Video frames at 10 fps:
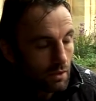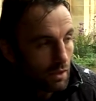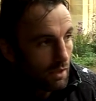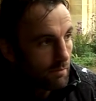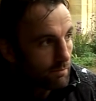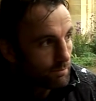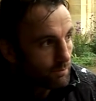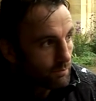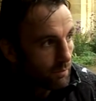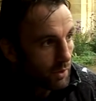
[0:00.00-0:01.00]
Um,
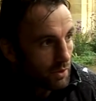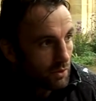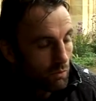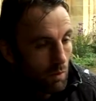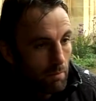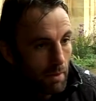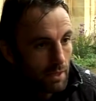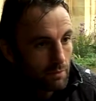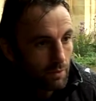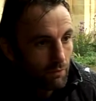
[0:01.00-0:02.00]
but it's sort of well
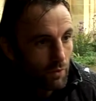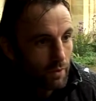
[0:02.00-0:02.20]
balanced with a few